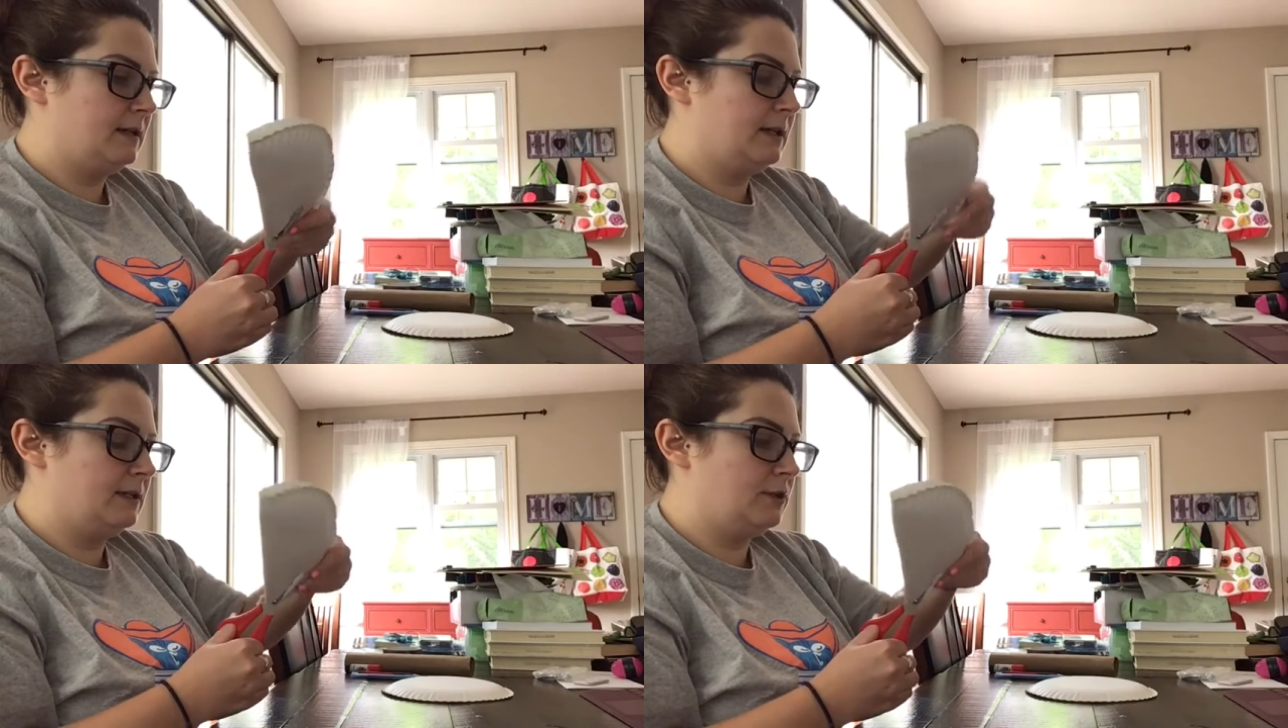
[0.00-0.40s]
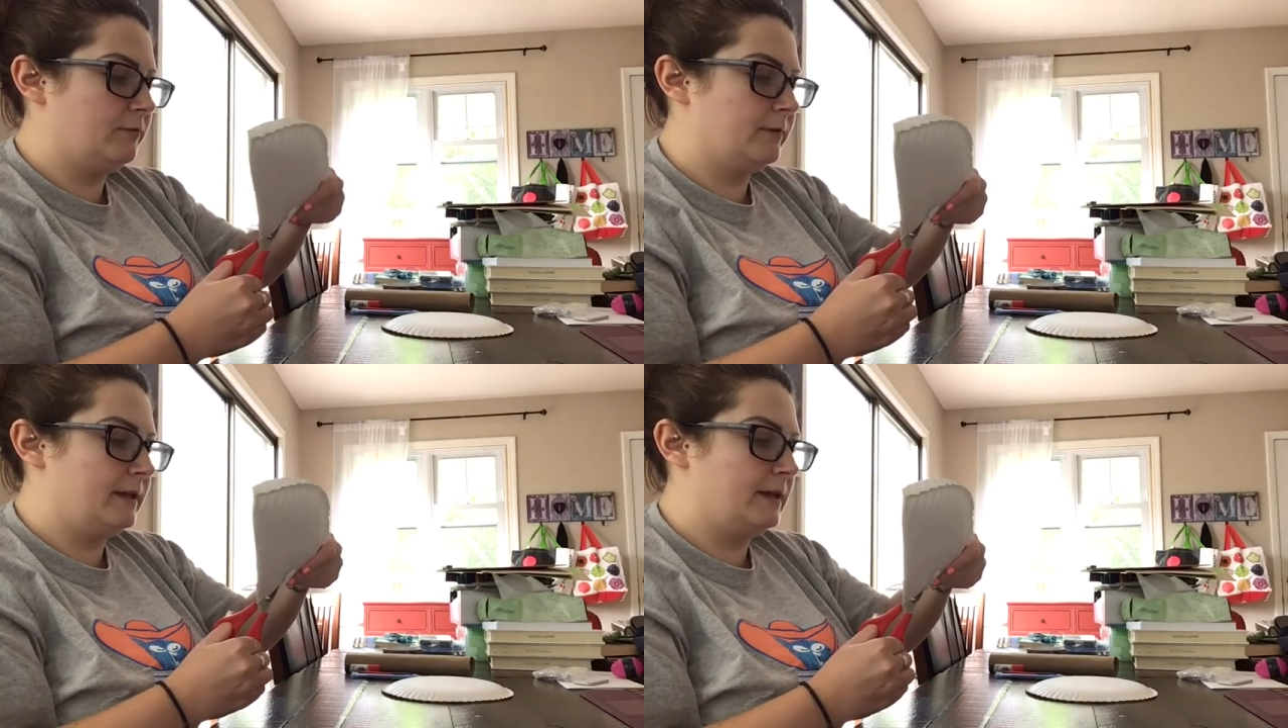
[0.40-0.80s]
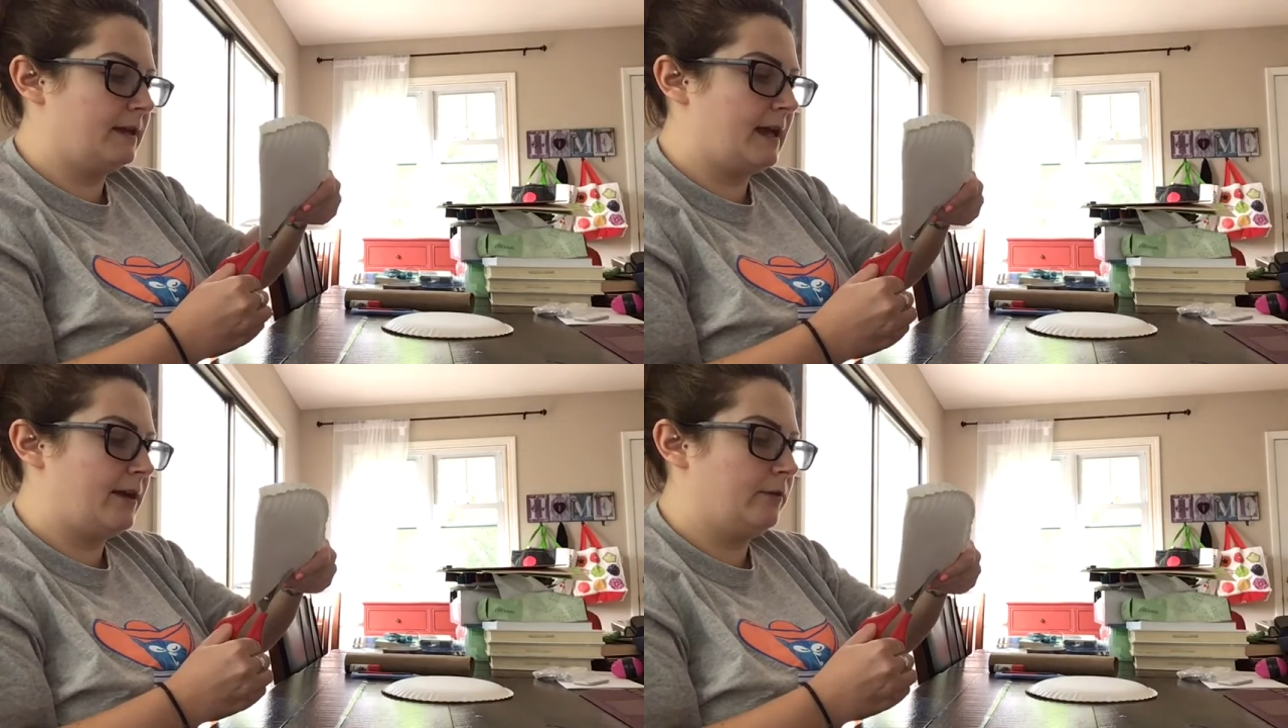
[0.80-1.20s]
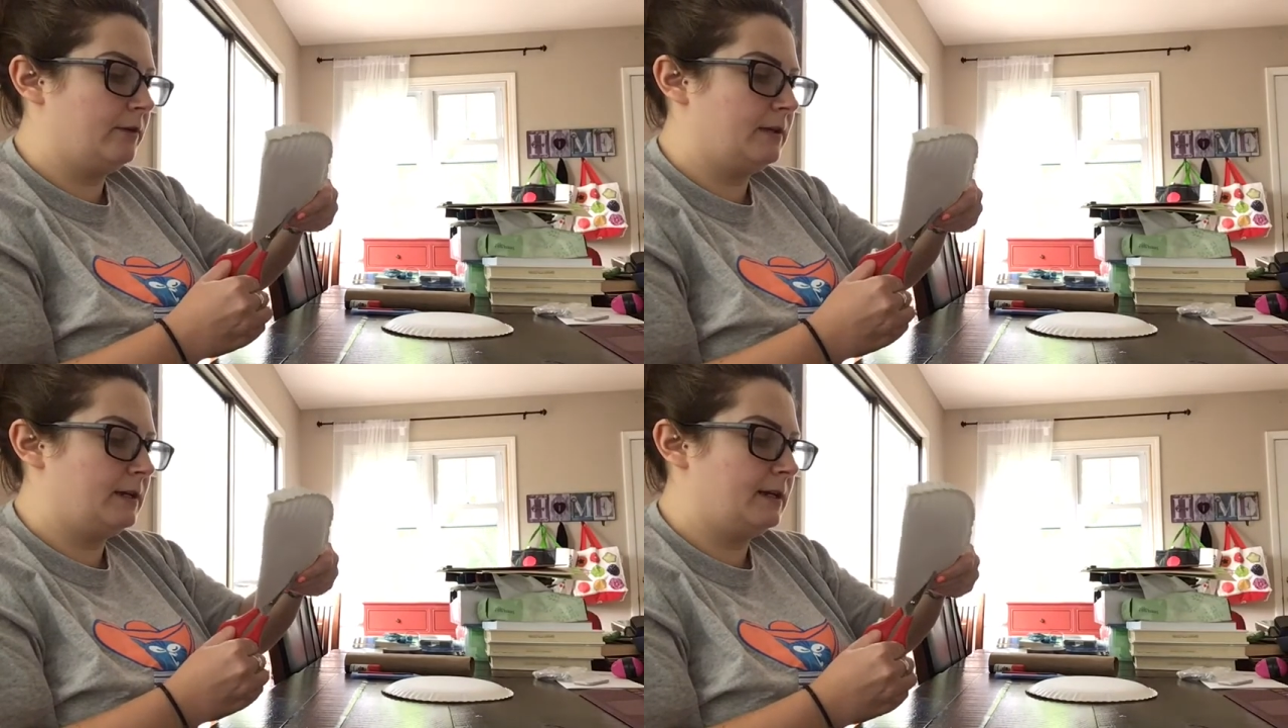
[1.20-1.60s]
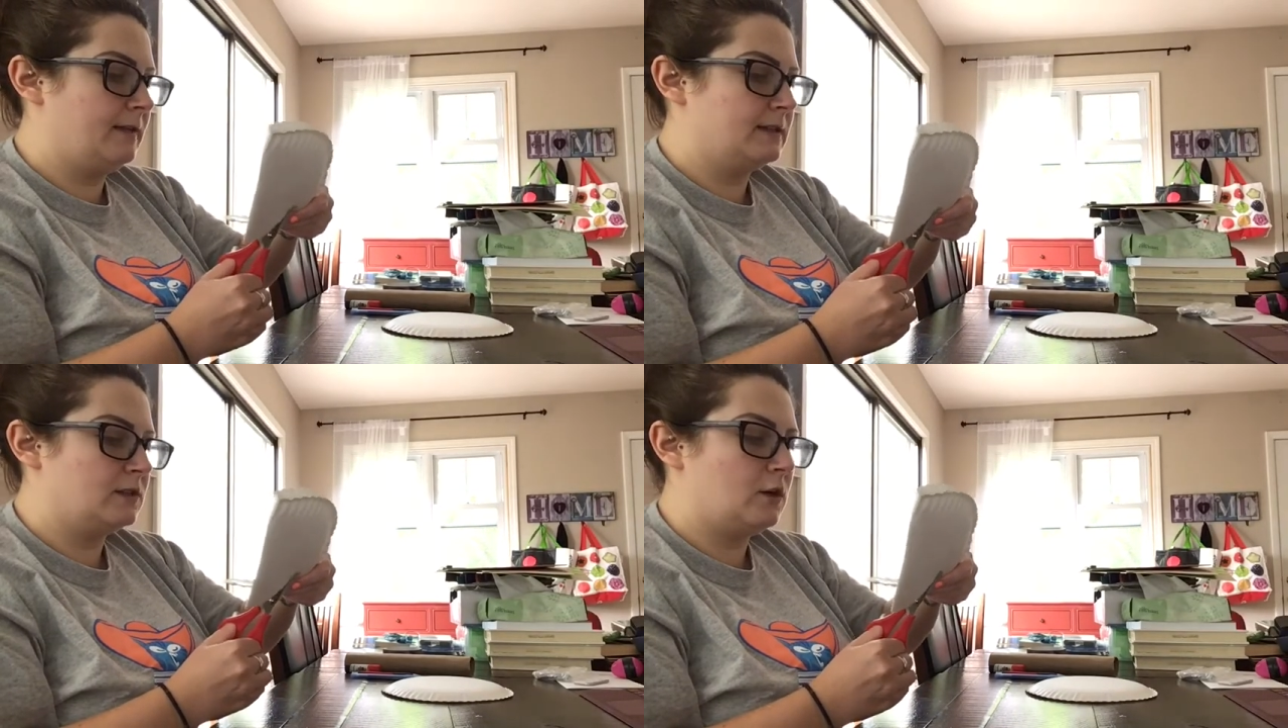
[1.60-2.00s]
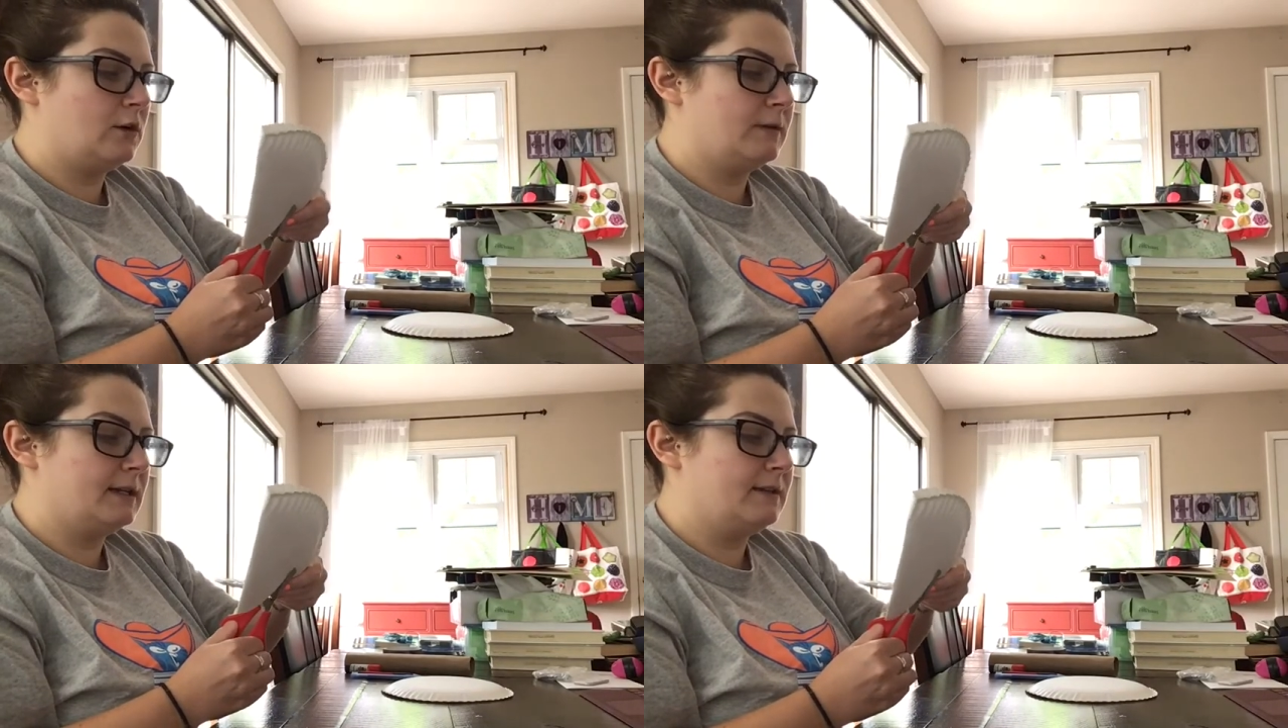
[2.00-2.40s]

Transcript: inner ring outline that's already